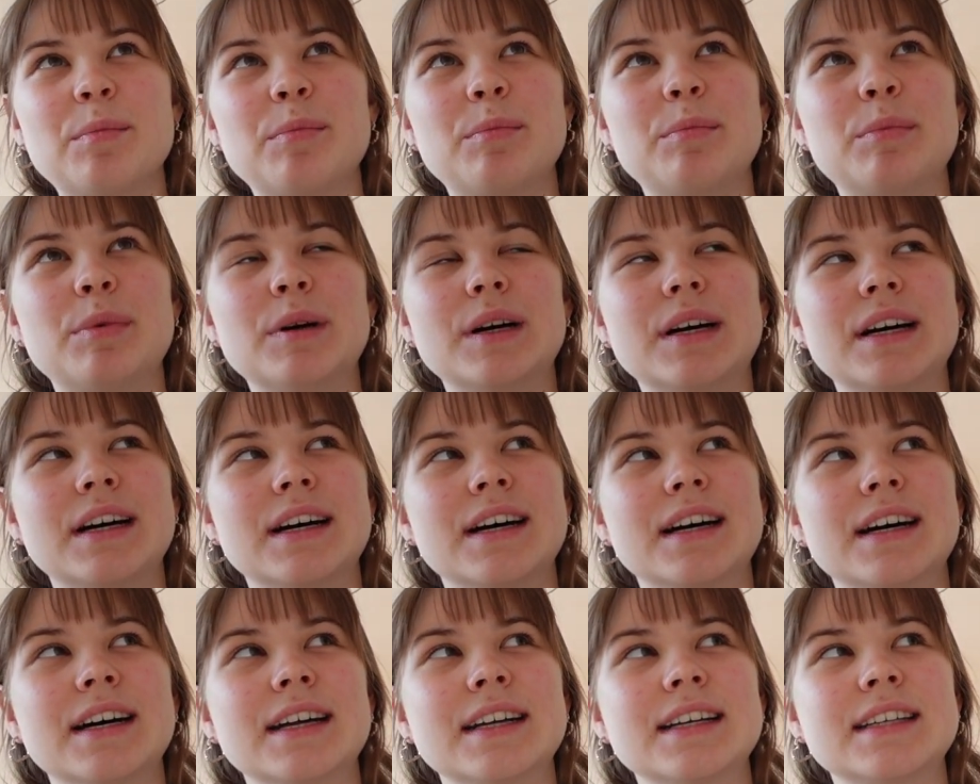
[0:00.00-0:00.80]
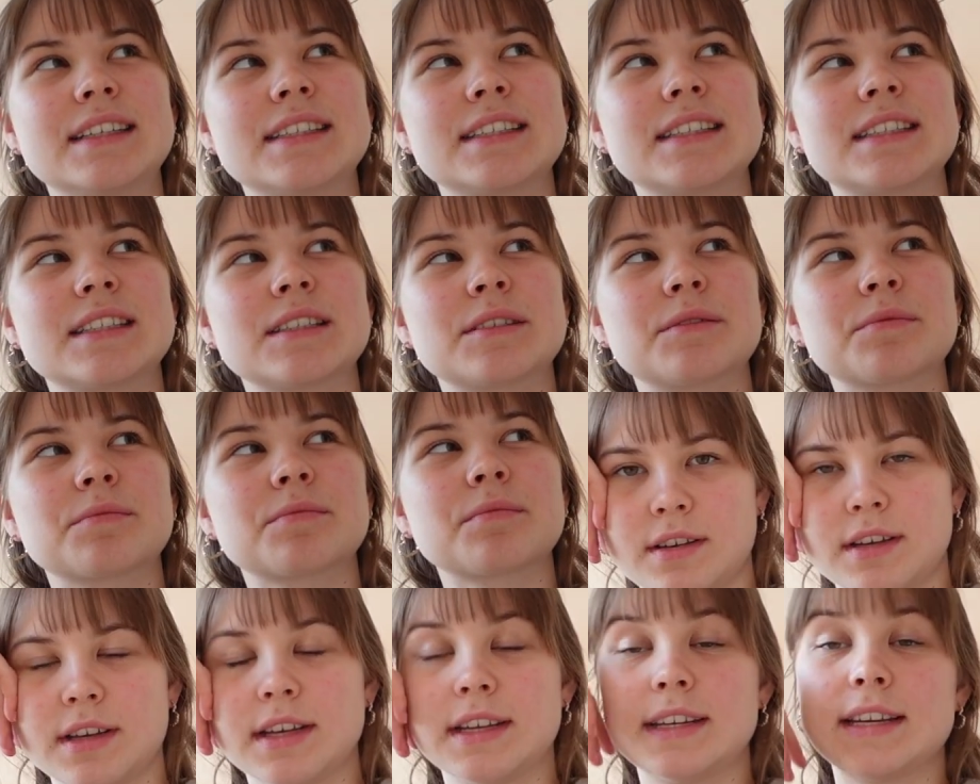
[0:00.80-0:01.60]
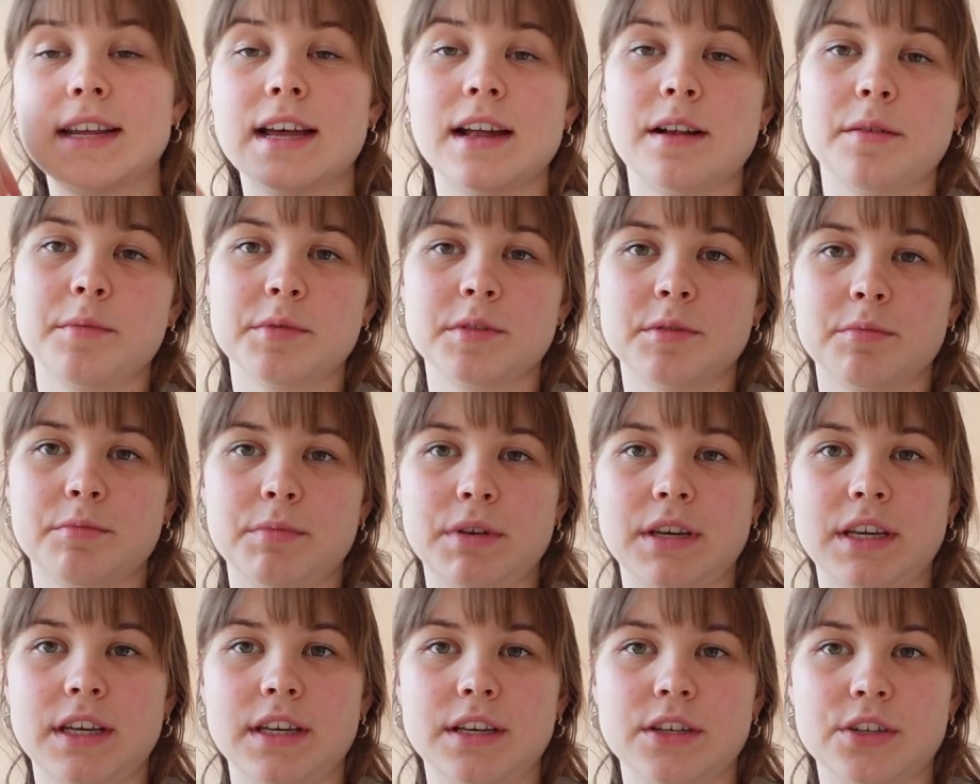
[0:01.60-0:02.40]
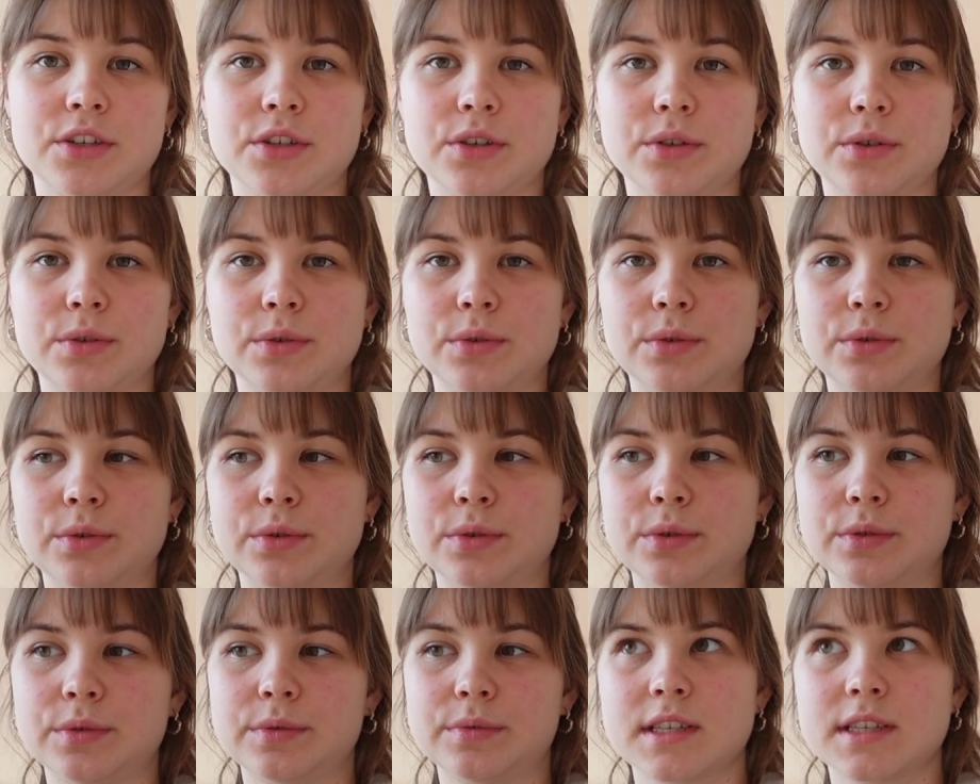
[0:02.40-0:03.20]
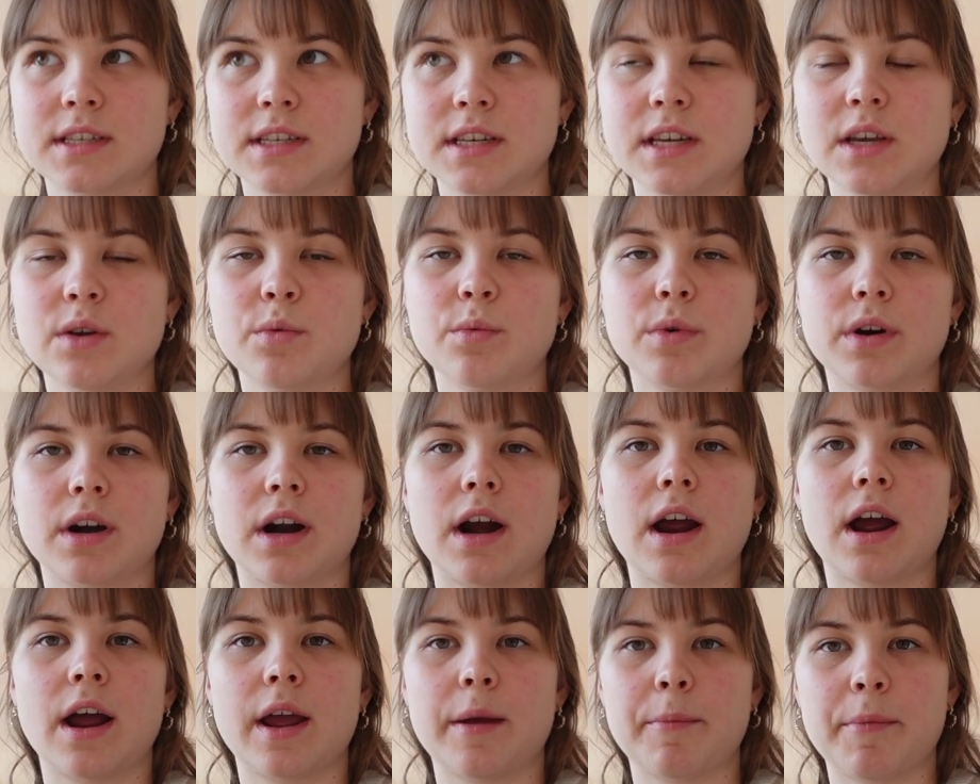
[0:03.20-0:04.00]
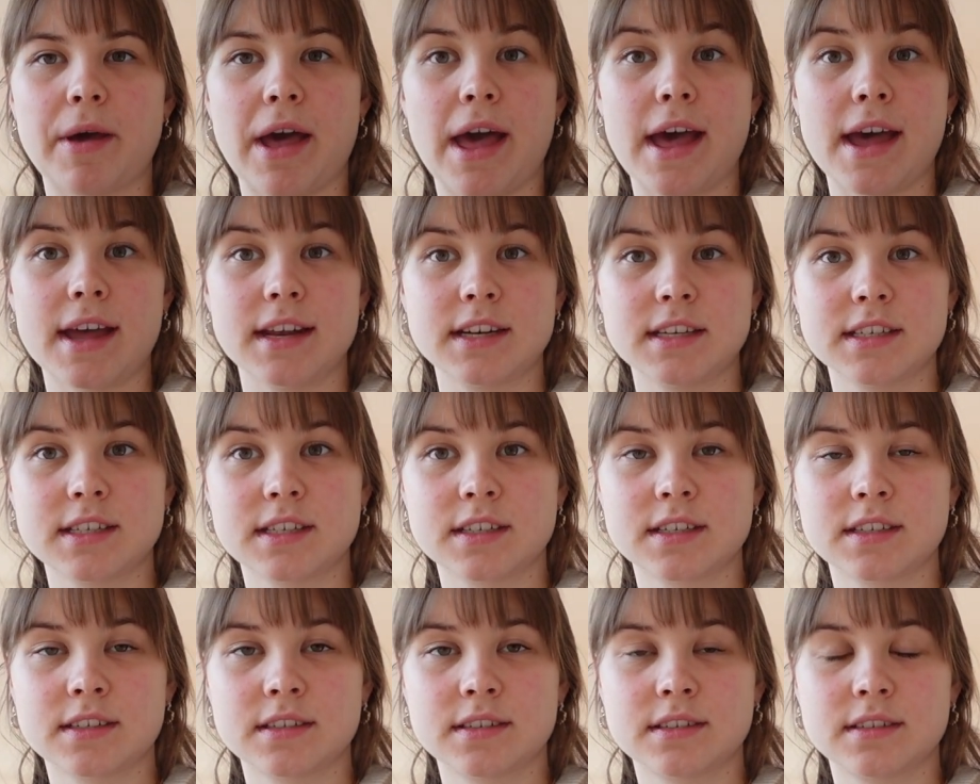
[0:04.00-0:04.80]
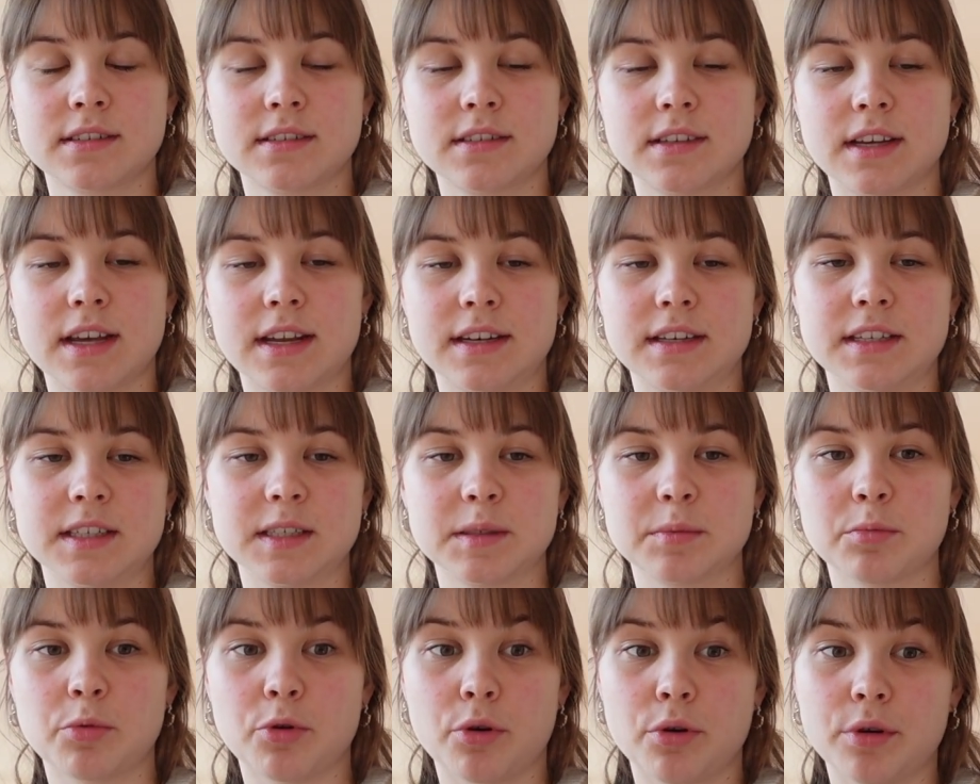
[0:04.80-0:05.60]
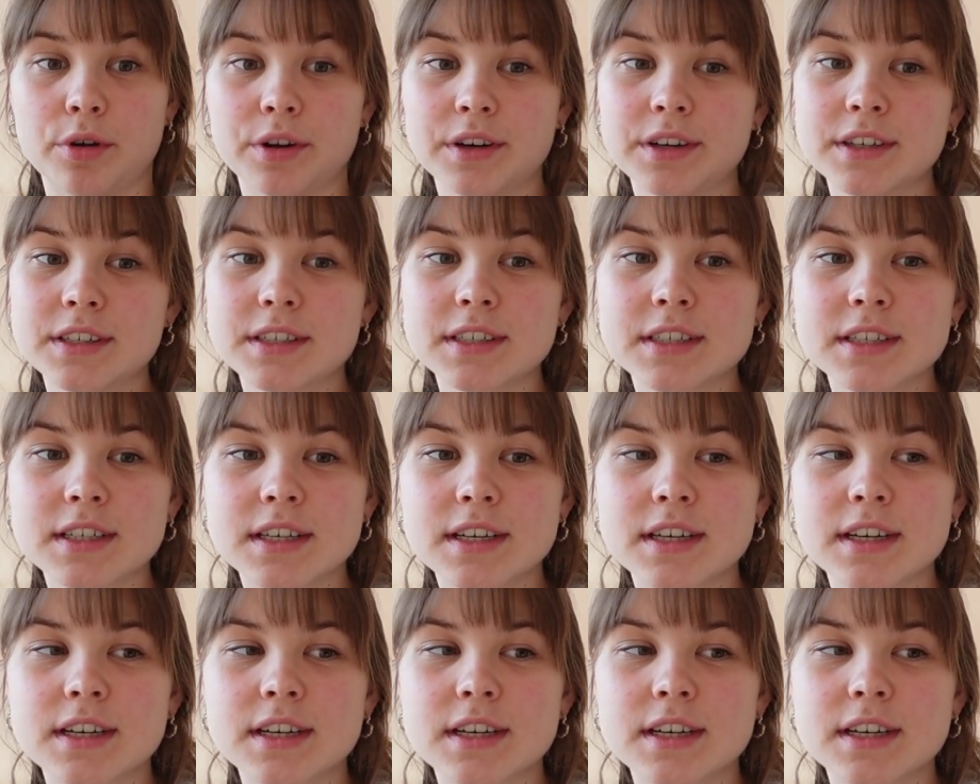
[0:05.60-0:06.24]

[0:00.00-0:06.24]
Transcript: but it helps me to see where I'm at this point,